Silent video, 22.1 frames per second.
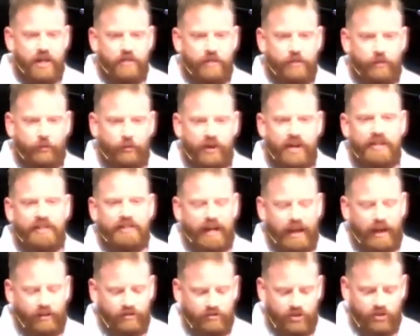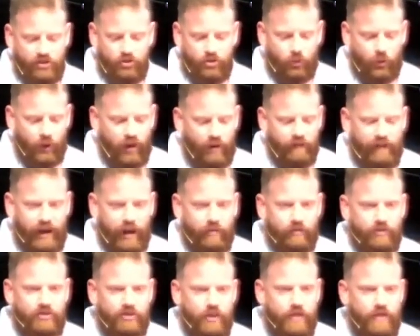3,012
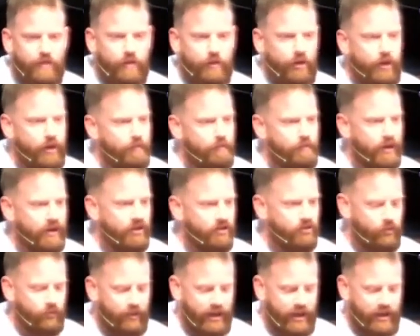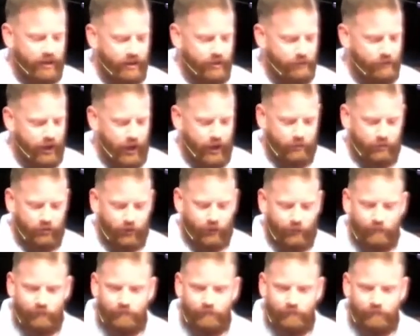hours and 30 minutes reading the Bible.